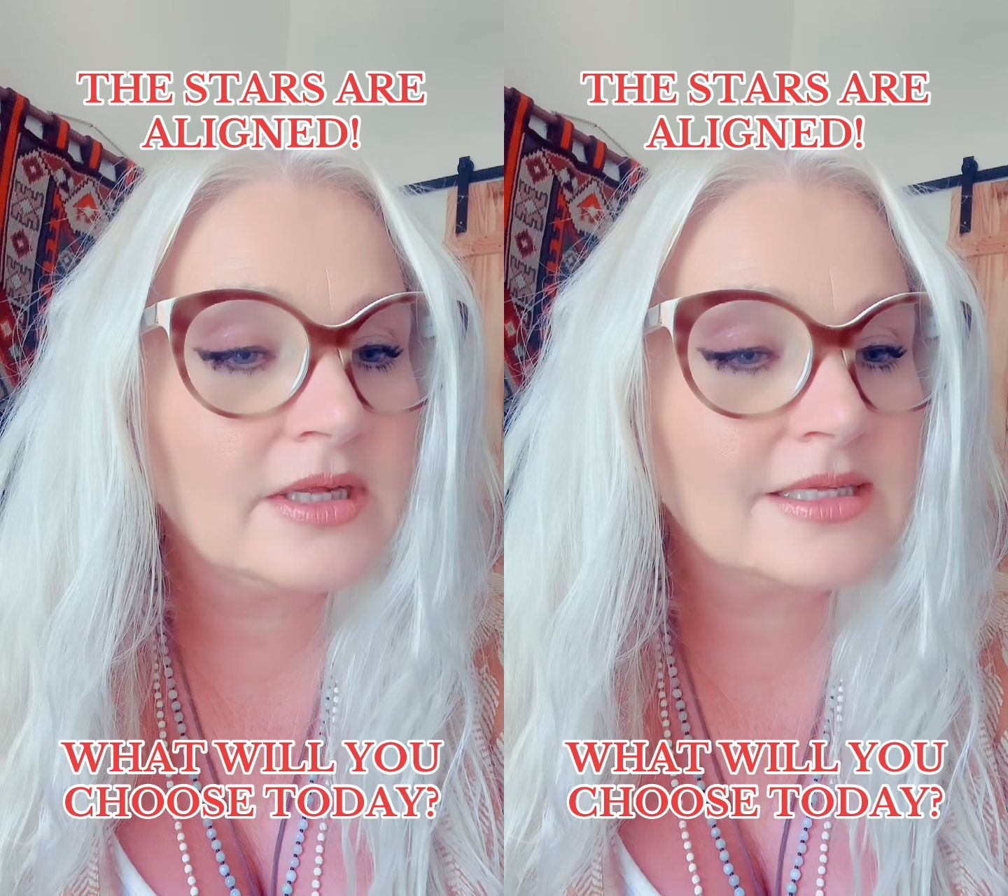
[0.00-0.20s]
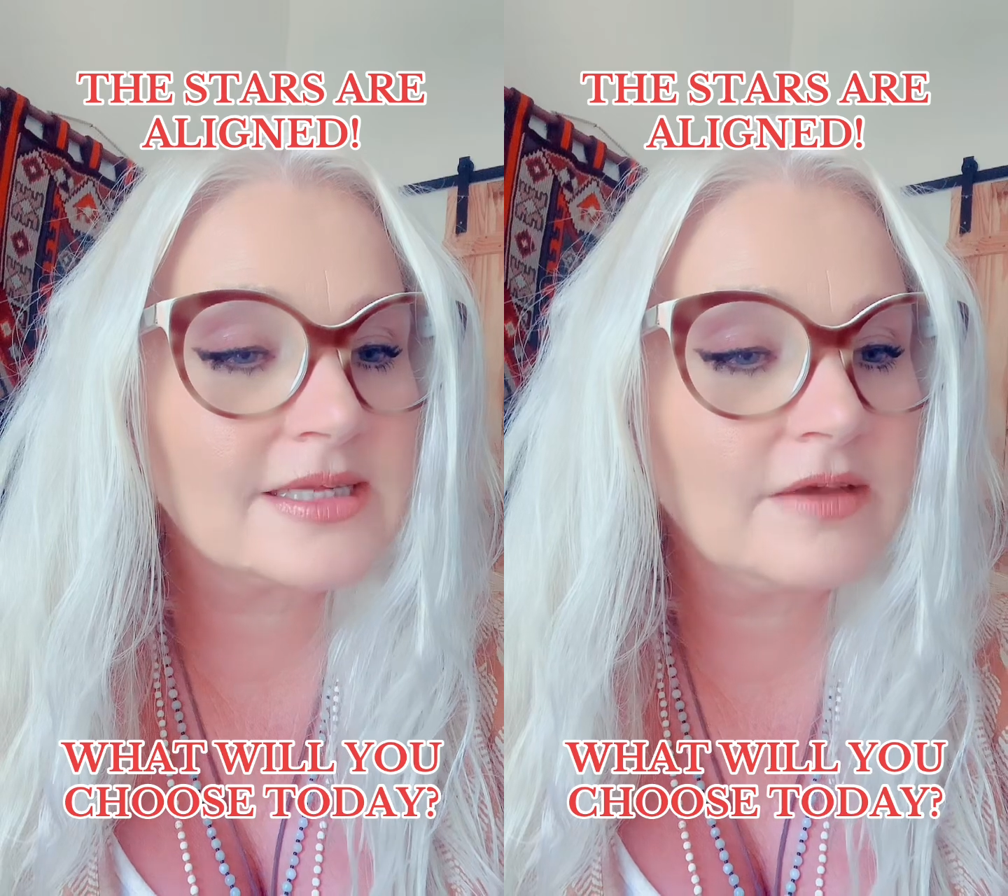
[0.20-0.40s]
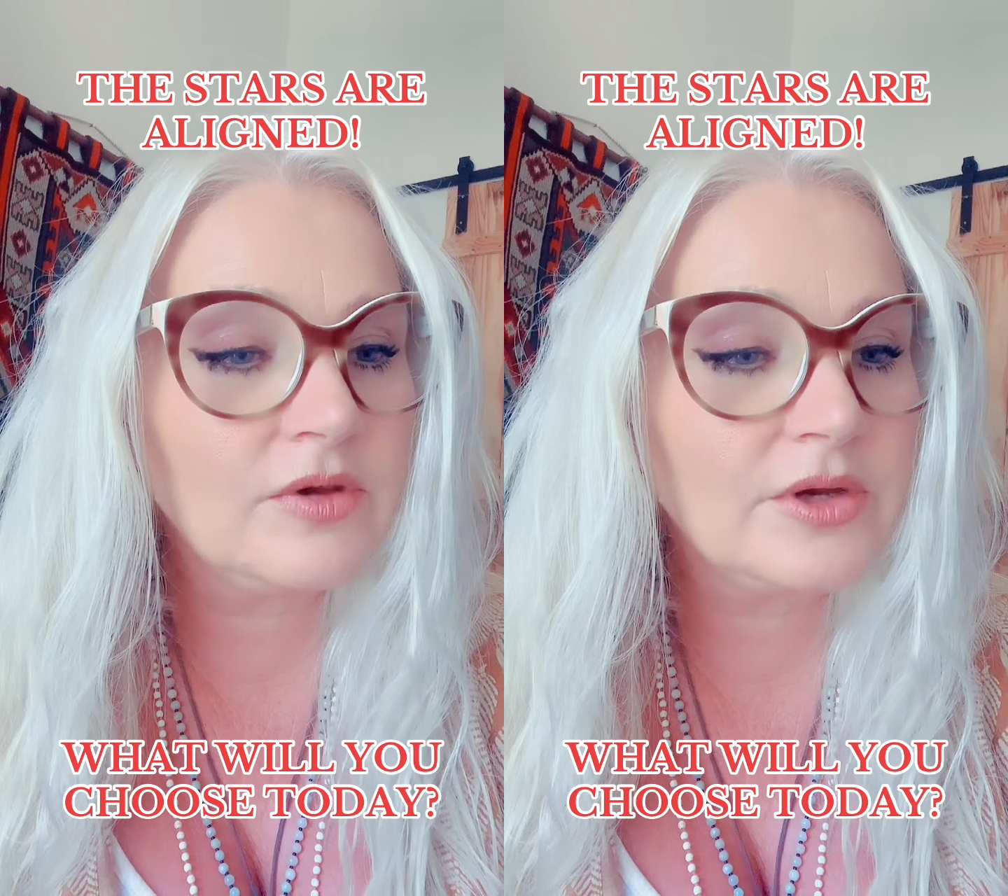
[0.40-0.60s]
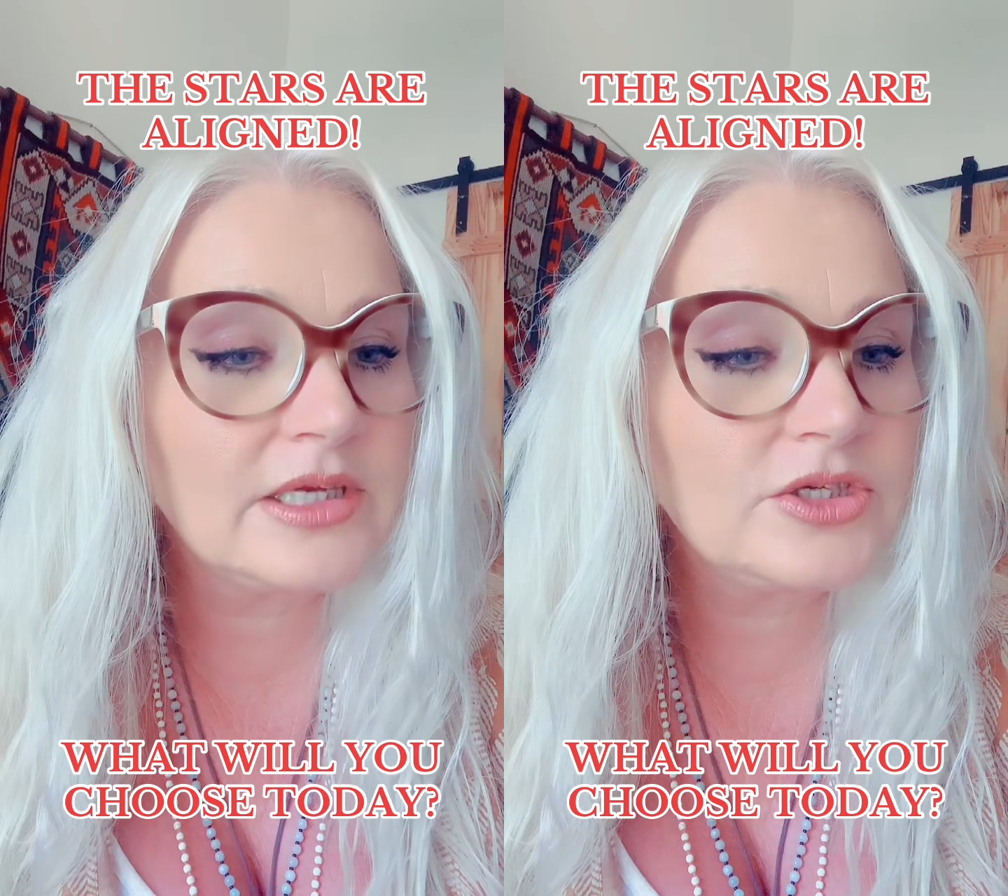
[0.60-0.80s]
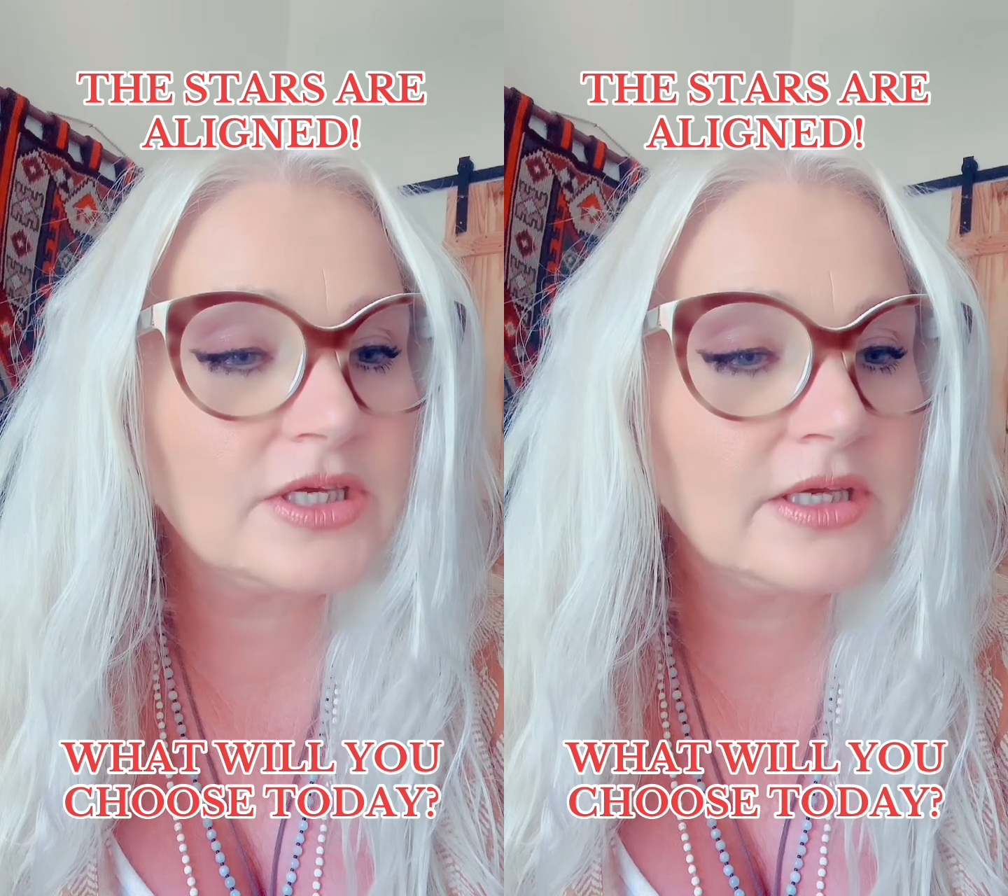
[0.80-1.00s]
Save your
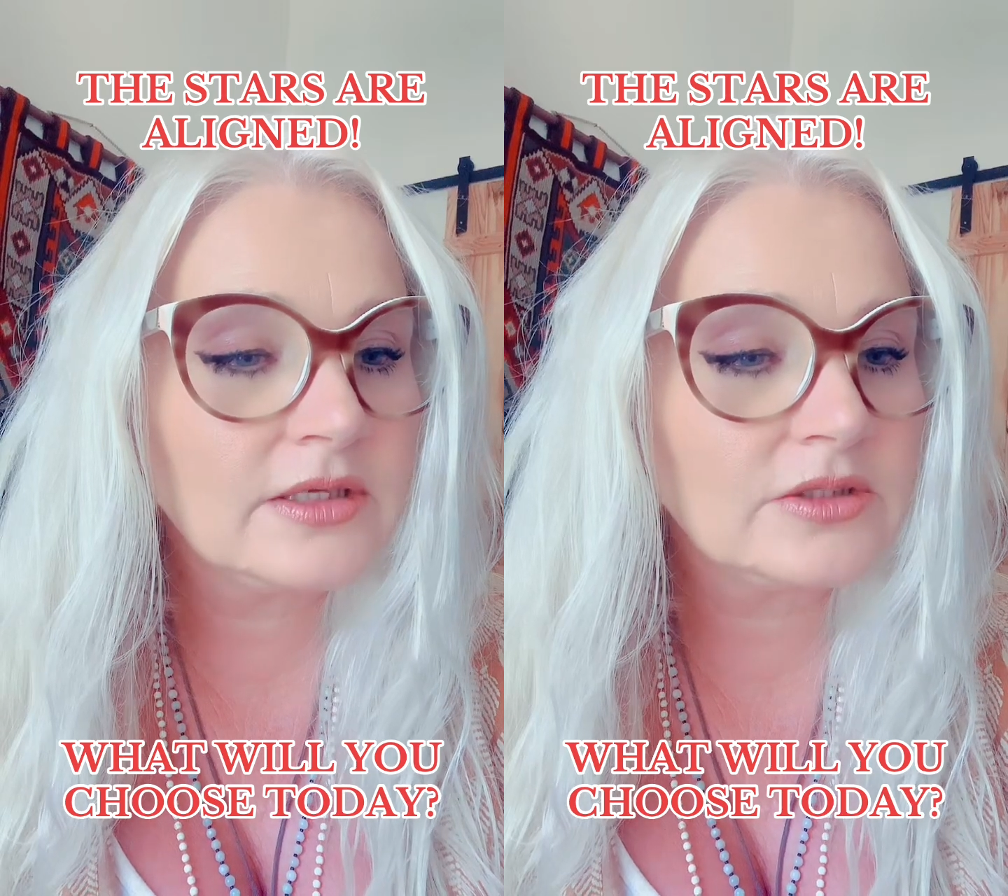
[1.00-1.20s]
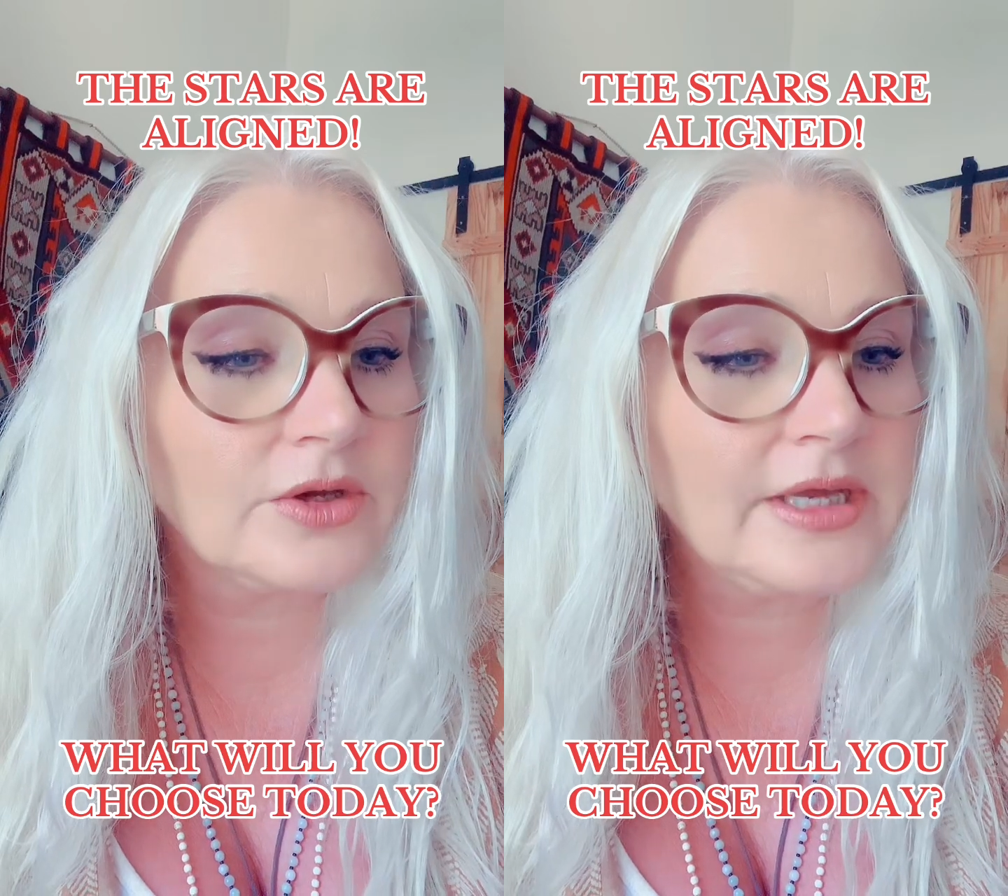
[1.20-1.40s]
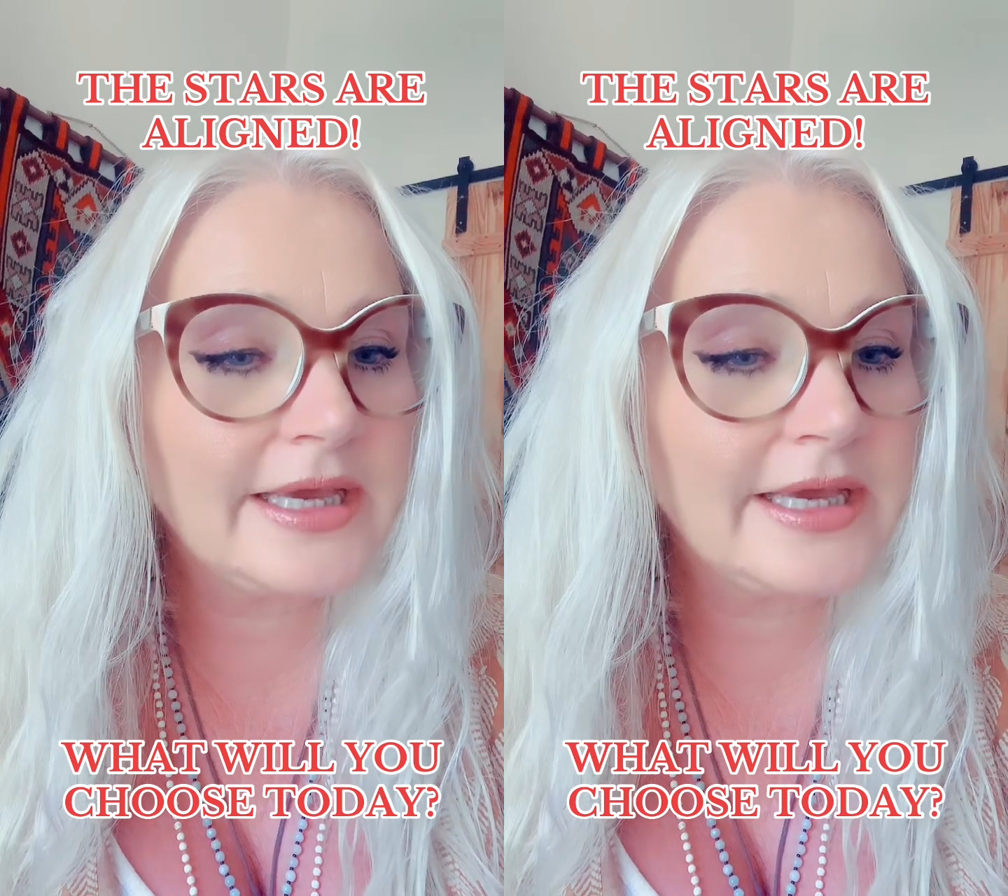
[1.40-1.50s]
energy, don't